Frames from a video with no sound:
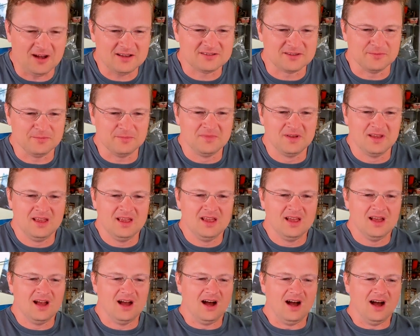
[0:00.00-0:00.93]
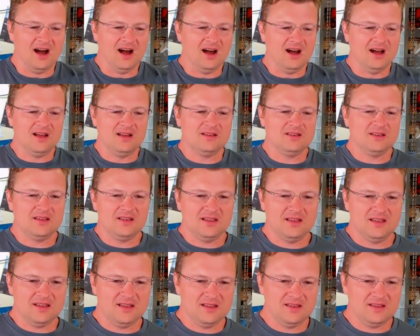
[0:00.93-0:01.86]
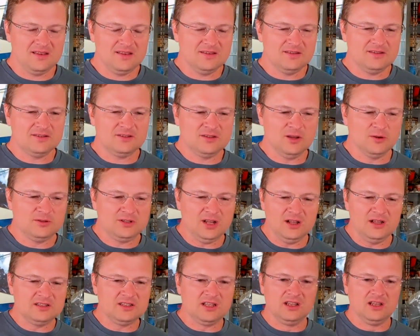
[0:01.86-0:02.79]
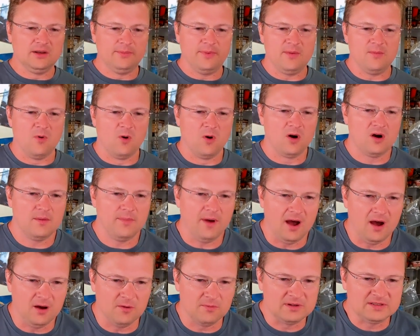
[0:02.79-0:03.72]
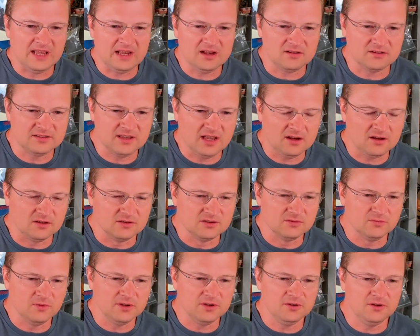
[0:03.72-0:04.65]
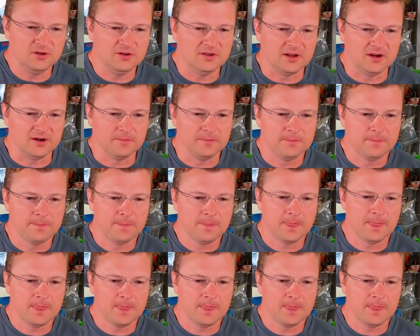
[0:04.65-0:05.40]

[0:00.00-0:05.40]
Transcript: awesome. Yeah, uh, thanks. So, tell us a little bit more about Recycled Cycles and what you do there.